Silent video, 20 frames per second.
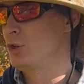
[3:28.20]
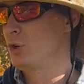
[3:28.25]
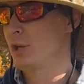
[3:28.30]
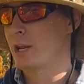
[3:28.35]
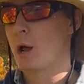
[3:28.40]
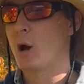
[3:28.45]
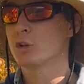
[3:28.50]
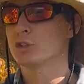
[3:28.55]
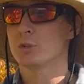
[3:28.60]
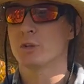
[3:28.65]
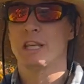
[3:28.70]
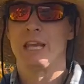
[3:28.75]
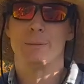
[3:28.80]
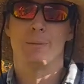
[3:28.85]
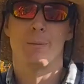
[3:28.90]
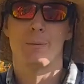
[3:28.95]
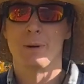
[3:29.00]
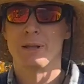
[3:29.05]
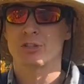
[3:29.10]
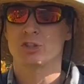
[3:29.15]
you can also keep
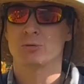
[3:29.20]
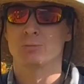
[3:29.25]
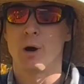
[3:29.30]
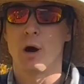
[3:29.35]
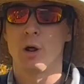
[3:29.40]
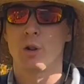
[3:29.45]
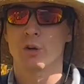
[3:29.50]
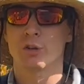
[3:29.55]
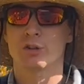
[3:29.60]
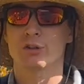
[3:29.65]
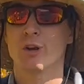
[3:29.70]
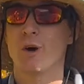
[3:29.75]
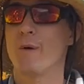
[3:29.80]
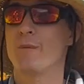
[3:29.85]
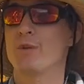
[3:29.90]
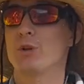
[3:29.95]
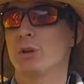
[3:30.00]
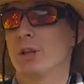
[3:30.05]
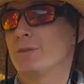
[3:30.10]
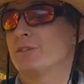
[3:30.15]
them a bit smaller. So
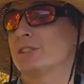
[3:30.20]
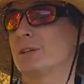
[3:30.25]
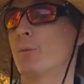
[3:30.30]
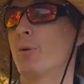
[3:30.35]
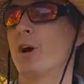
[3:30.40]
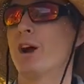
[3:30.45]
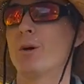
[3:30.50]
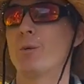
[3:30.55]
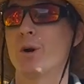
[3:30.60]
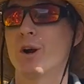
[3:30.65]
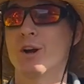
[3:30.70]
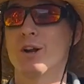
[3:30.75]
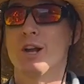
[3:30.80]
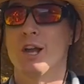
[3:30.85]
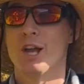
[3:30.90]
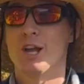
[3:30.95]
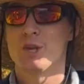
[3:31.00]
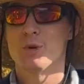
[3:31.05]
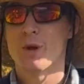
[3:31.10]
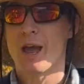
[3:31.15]
if you live somewhere where
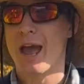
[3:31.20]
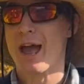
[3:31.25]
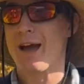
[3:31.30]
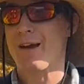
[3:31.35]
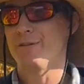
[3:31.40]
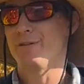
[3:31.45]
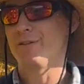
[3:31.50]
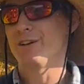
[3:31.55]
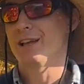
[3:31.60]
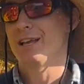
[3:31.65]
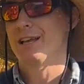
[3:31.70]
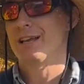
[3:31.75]
you have